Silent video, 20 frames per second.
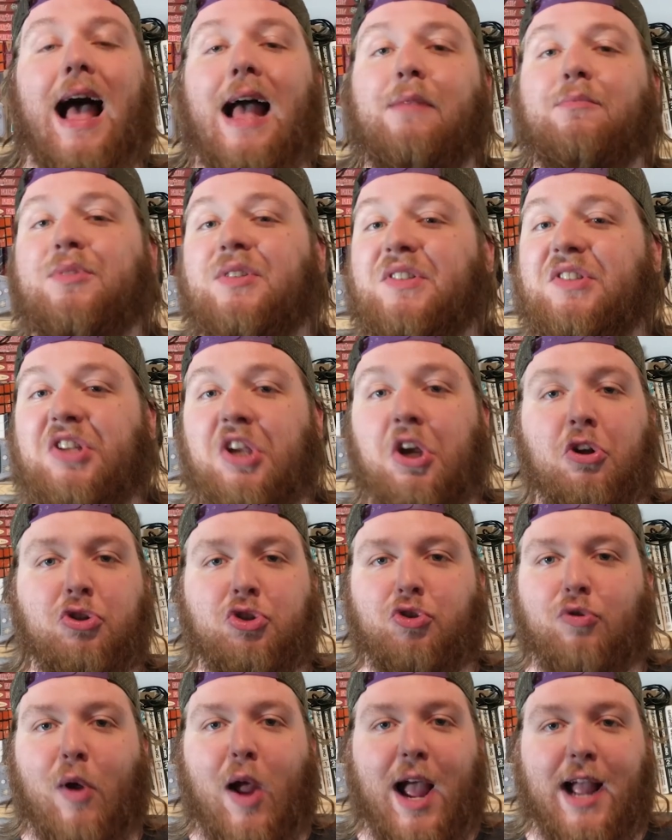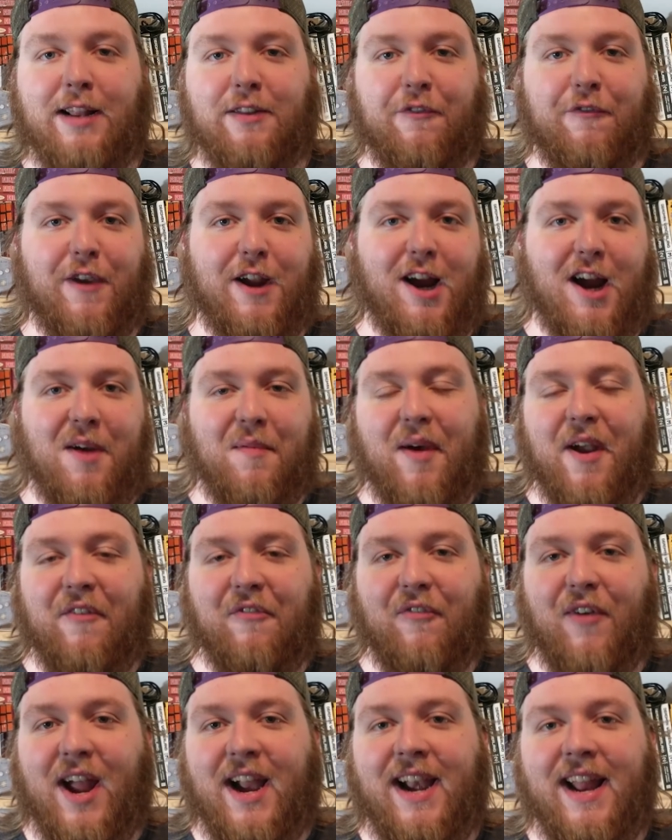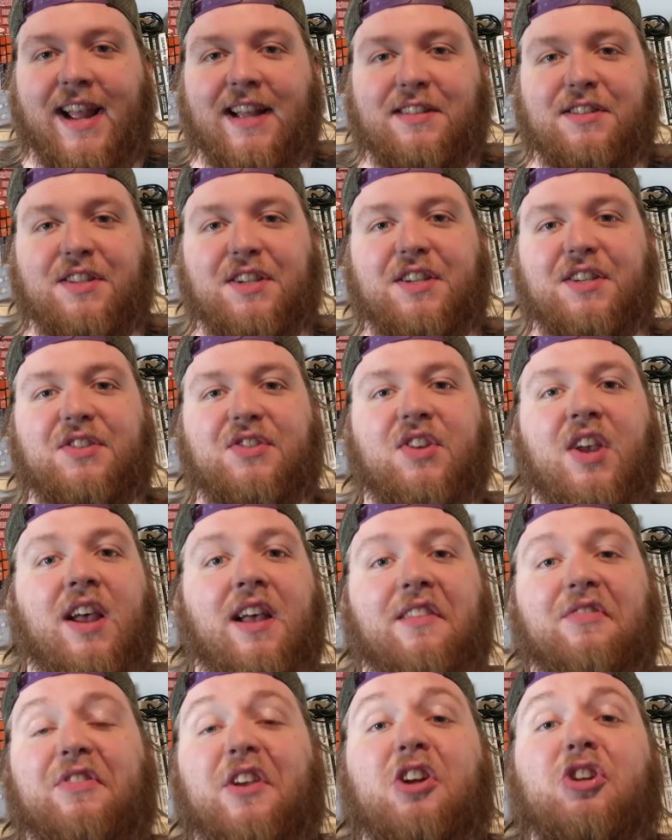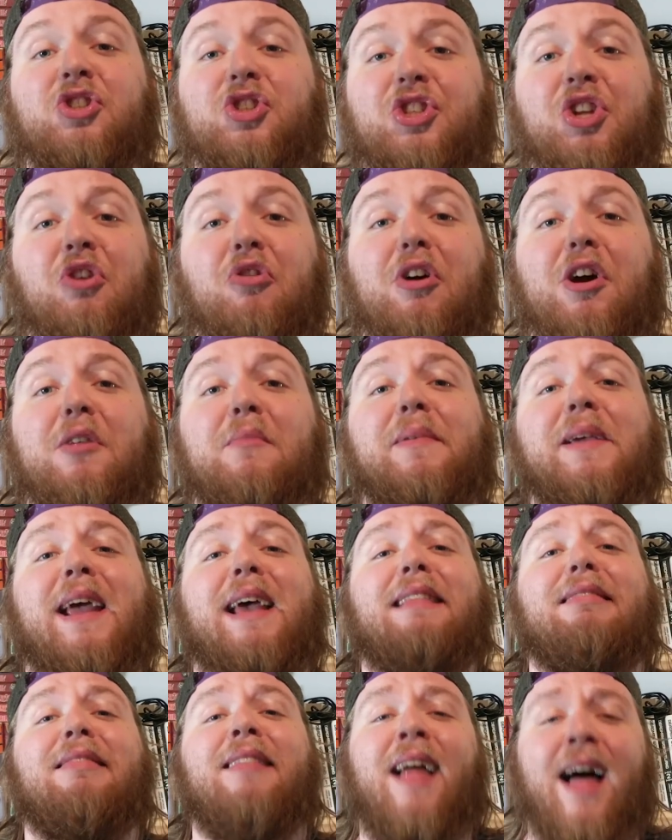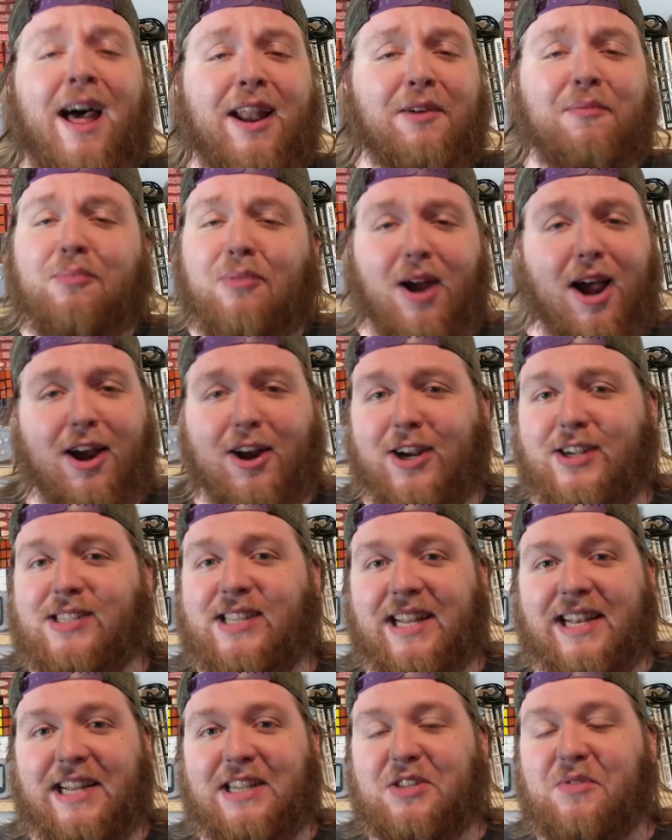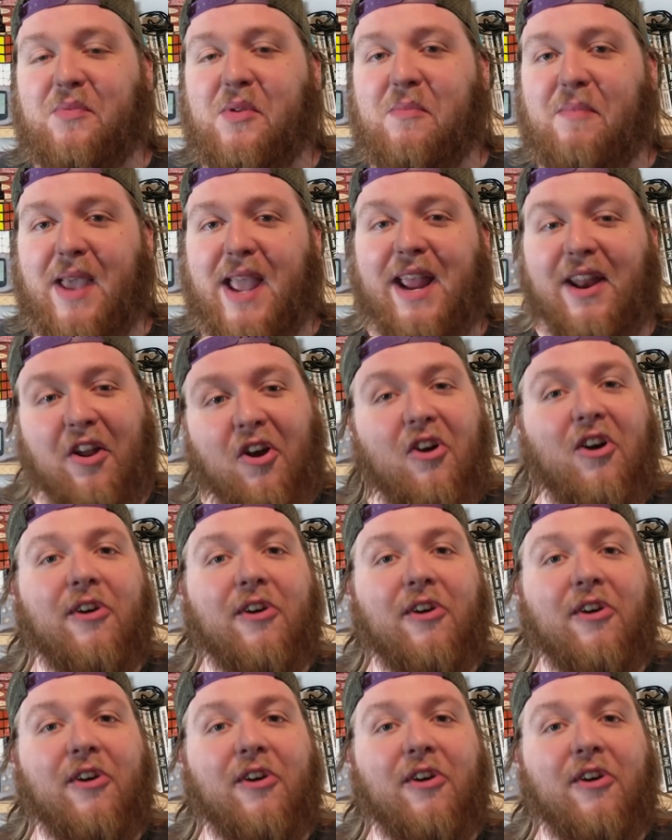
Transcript: I'm still trying to figure out my finances. There's still going to be a lot of progress that needs to be made